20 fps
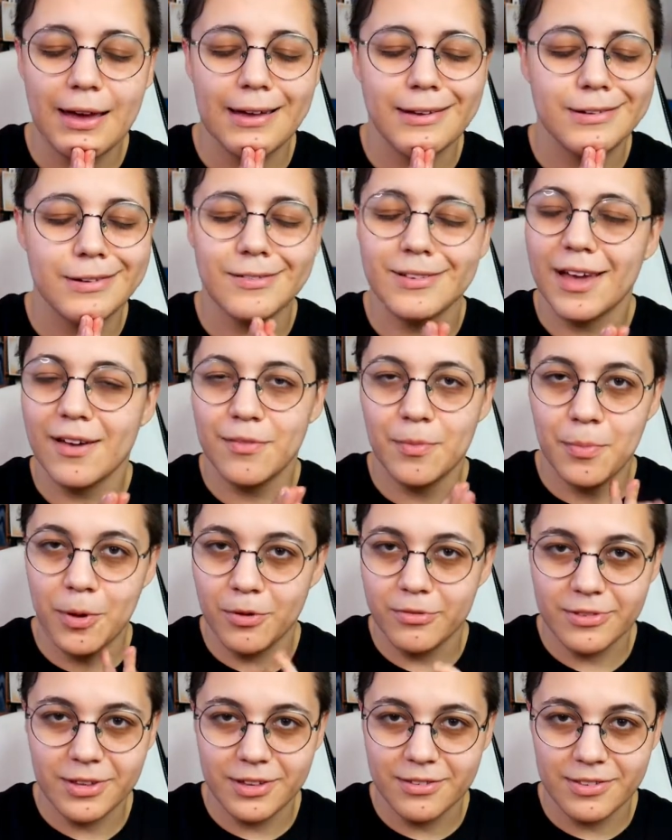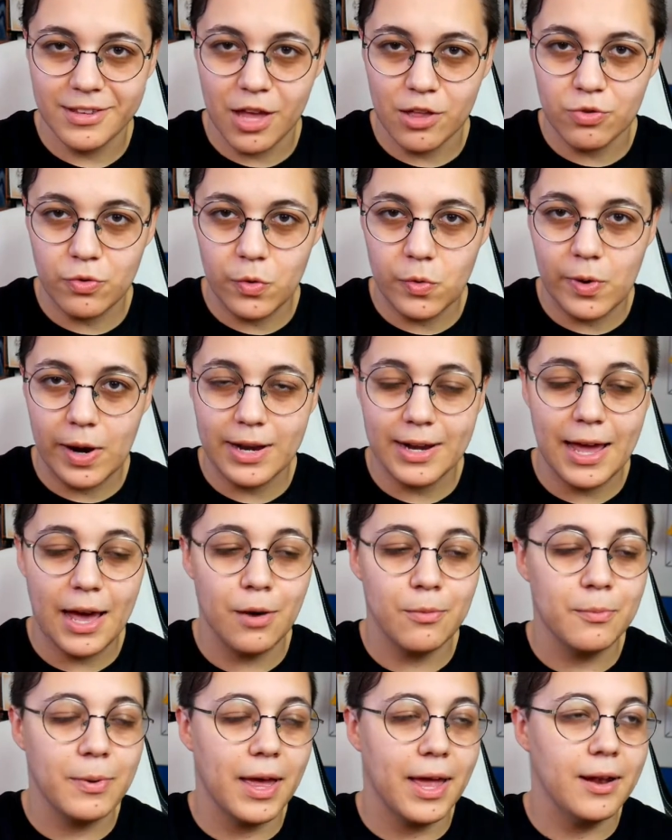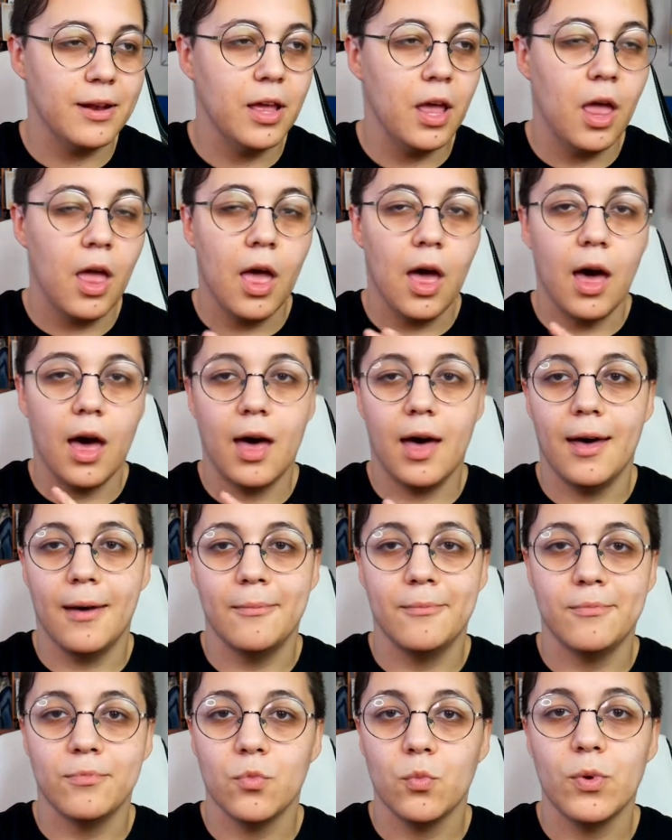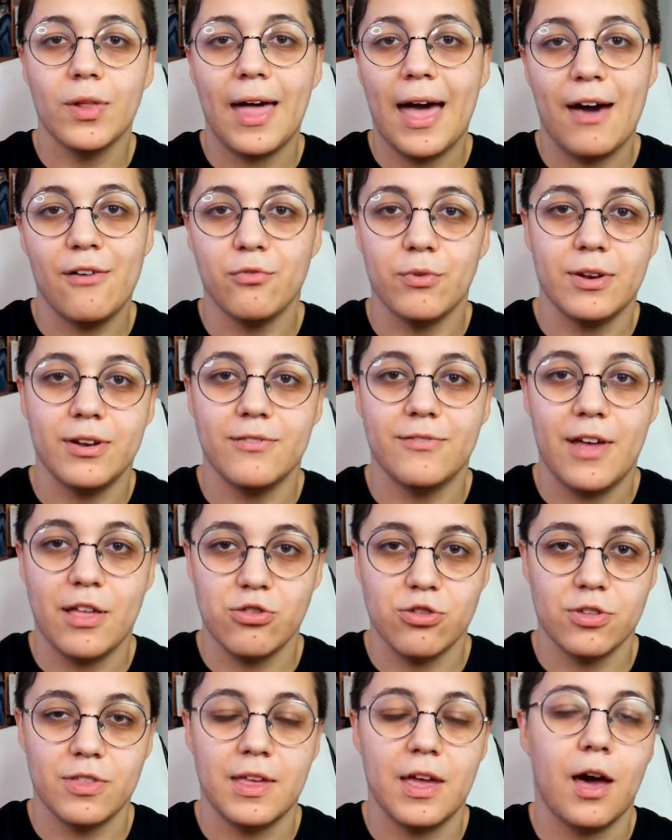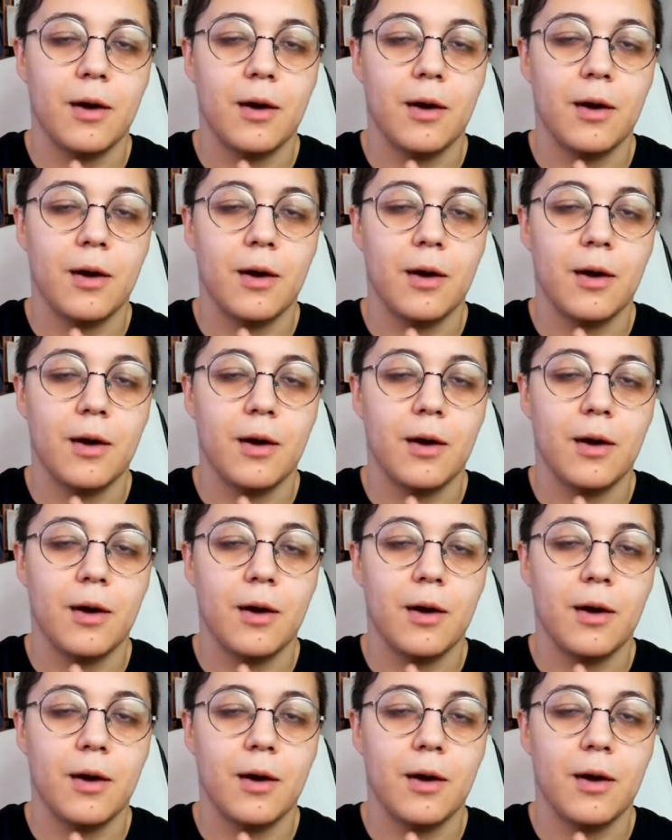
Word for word: I don't have a posting schedule right now, but um, we'll have one eventually.